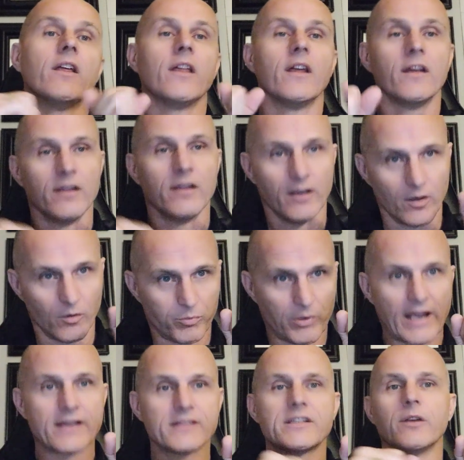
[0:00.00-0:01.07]
you know,
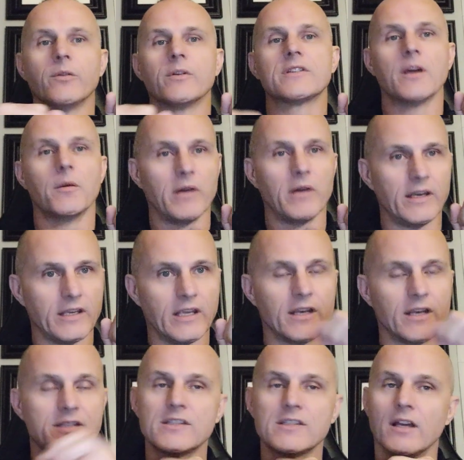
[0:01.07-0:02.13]
practicing with somebody to get
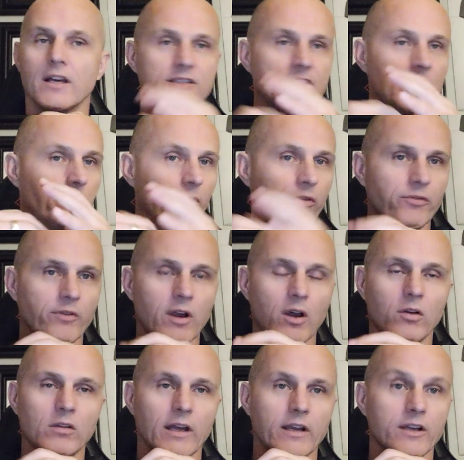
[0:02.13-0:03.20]
a, a simple throw
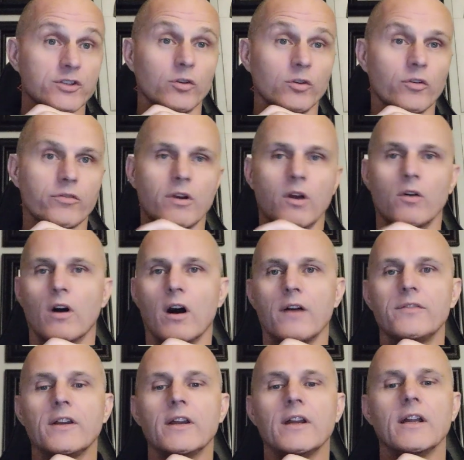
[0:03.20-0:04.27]
like a shoulder throw off,
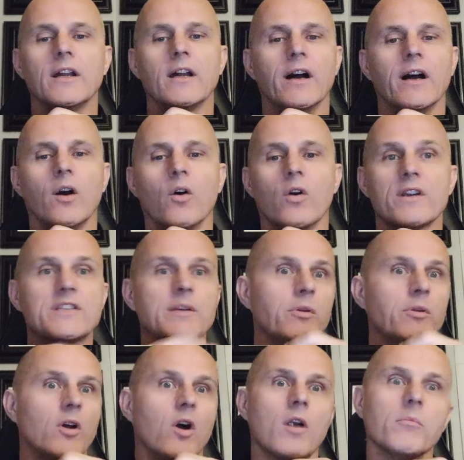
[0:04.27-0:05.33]
uh, or a simple
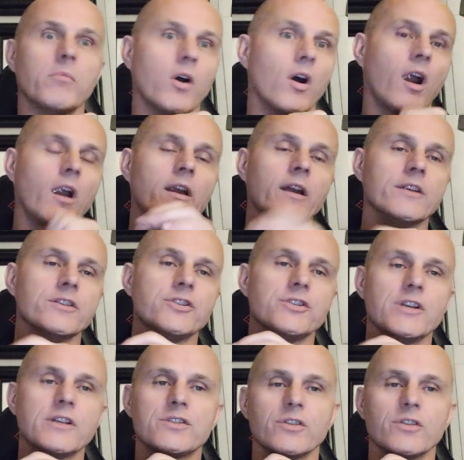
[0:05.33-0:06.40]
arm bar in
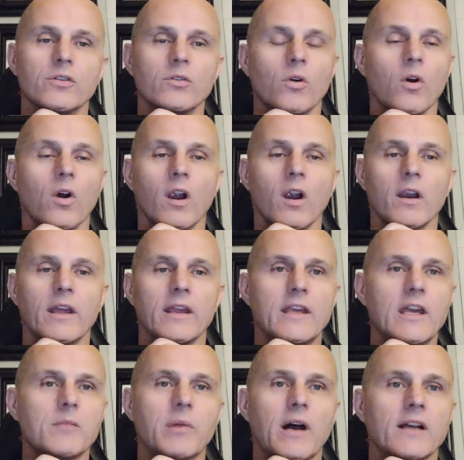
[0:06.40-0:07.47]
jiu-jitsu or in
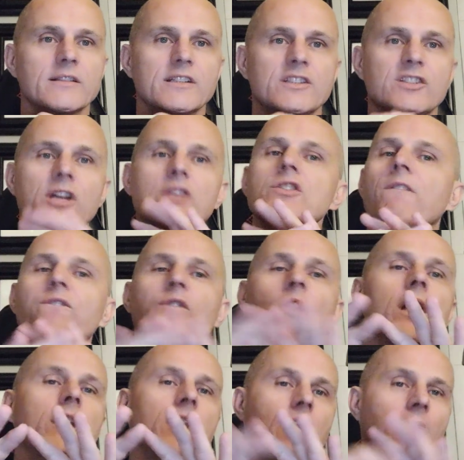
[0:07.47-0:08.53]
kickboxing, just a
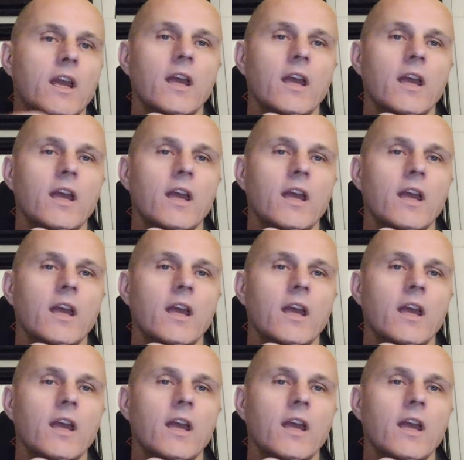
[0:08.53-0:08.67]
front kick,